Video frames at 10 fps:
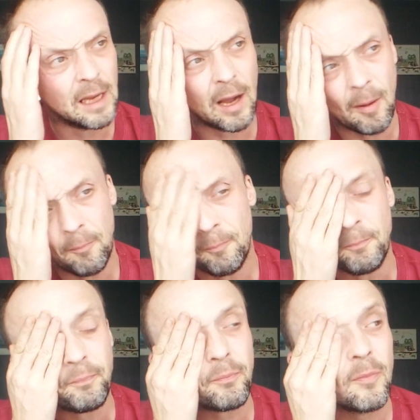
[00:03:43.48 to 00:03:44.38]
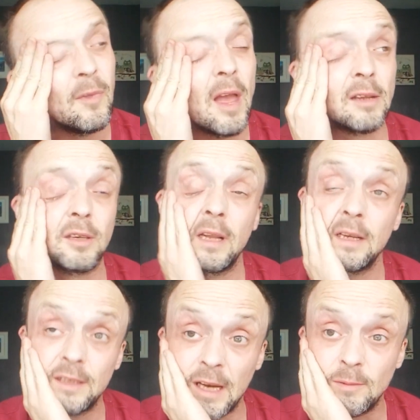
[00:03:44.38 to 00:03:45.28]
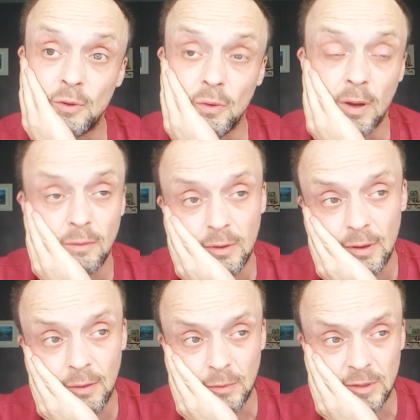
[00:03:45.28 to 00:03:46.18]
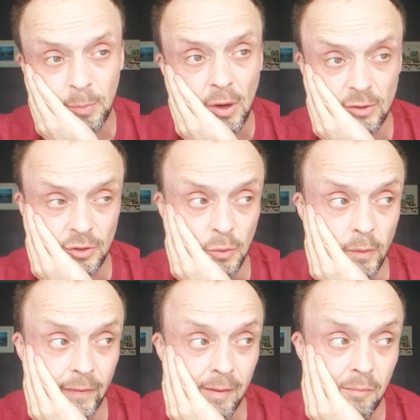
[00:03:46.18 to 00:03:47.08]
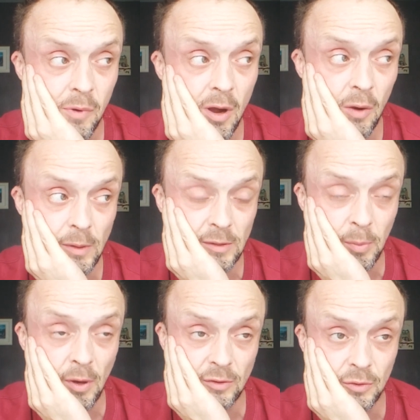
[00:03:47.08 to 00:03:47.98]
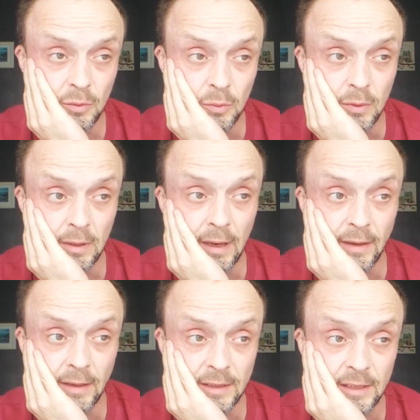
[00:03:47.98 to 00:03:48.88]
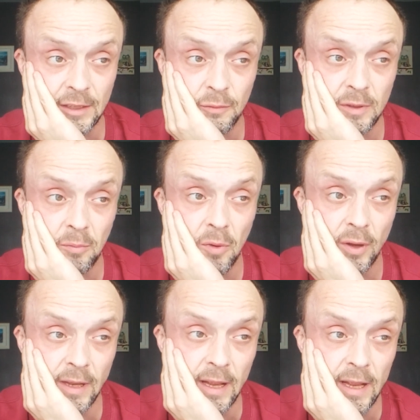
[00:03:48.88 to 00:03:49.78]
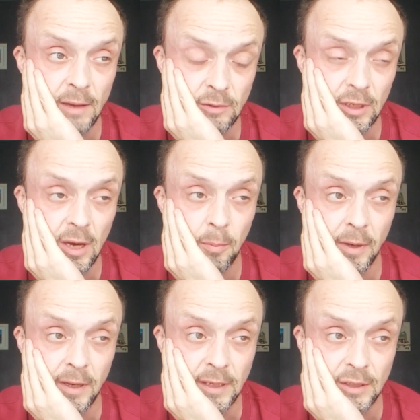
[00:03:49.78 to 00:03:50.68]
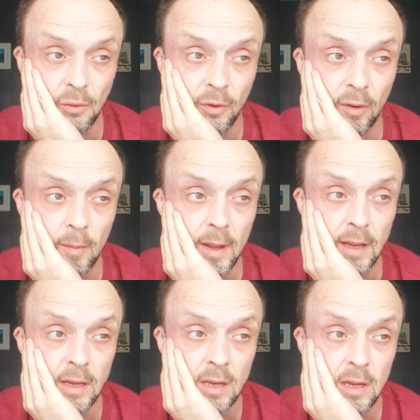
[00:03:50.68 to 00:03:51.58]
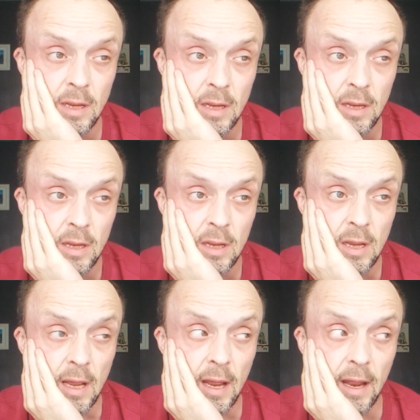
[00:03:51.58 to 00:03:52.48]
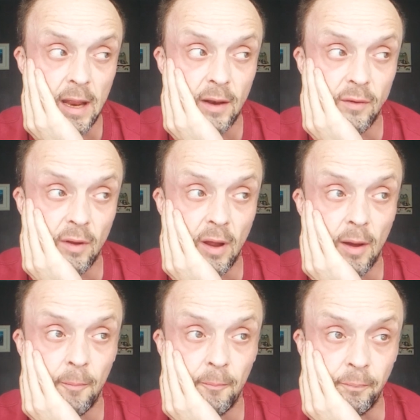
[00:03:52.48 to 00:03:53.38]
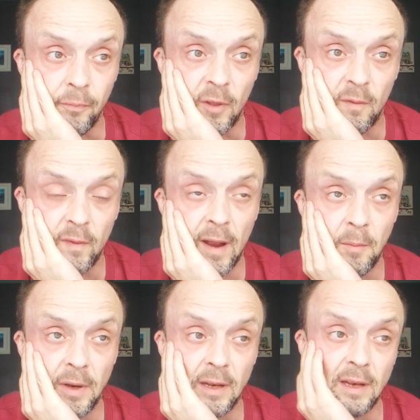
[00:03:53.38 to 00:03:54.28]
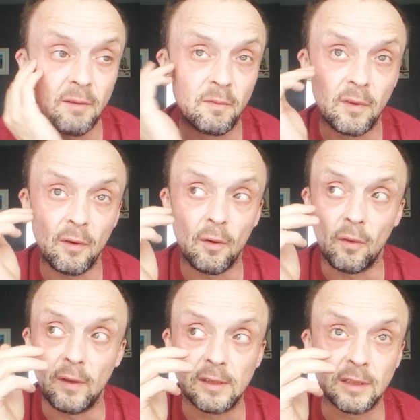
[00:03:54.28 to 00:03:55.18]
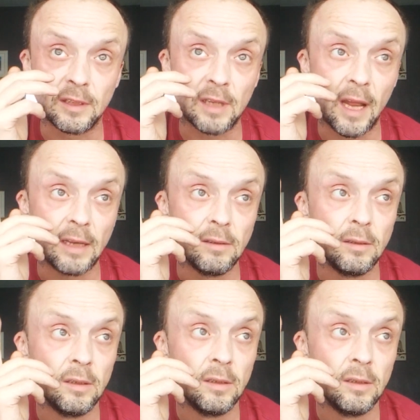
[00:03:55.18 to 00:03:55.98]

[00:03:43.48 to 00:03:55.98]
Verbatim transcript: Um, yeah, so that's James Corden. I, I, went to part school with him. I went to part school, and his sister was in my year. He was a couple of years older than me and um, the family lived on this estate.